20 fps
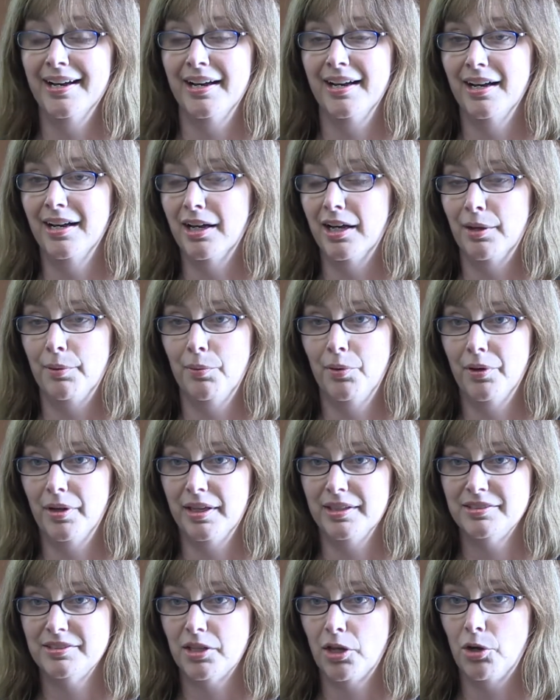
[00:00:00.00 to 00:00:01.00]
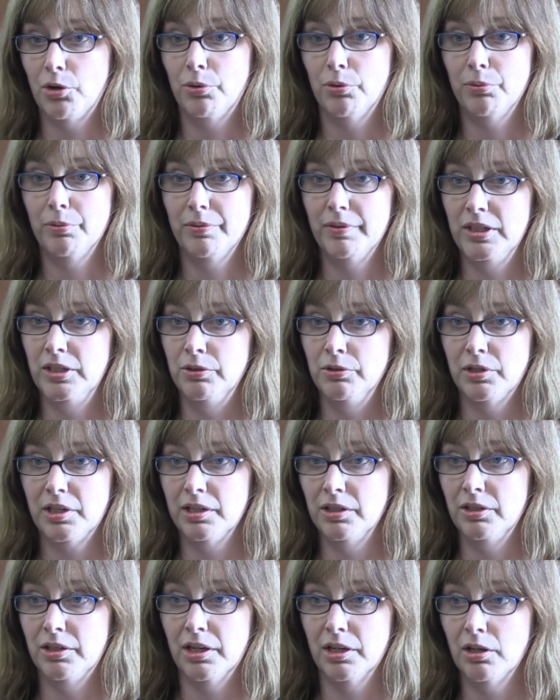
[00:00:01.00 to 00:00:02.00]
um, so you
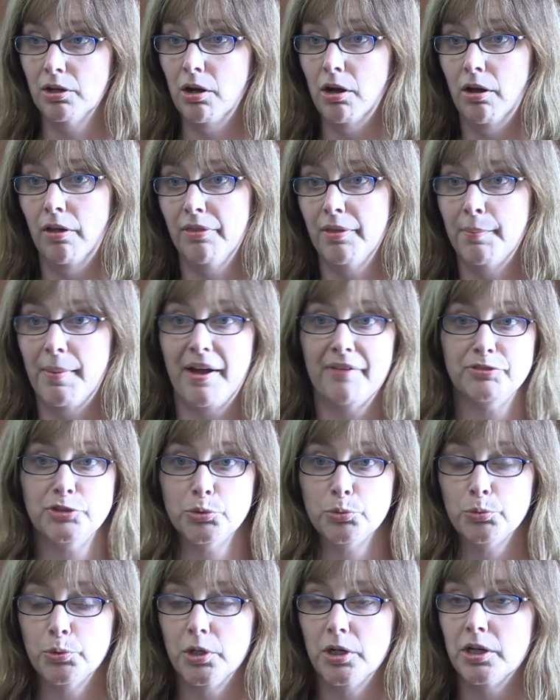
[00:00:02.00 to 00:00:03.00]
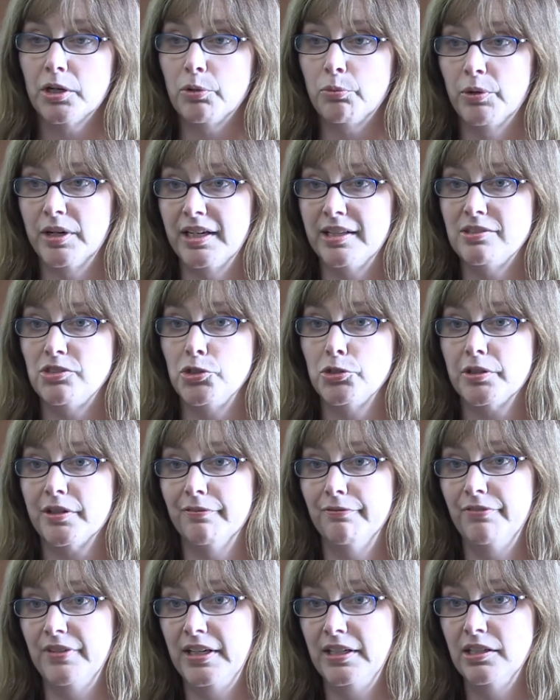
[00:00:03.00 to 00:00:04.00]
can call them after work when it's your
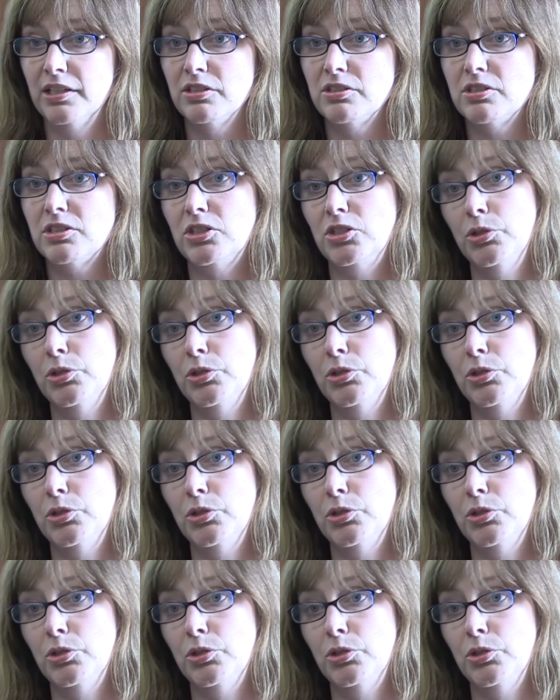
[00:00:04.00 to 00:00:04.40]
convenience.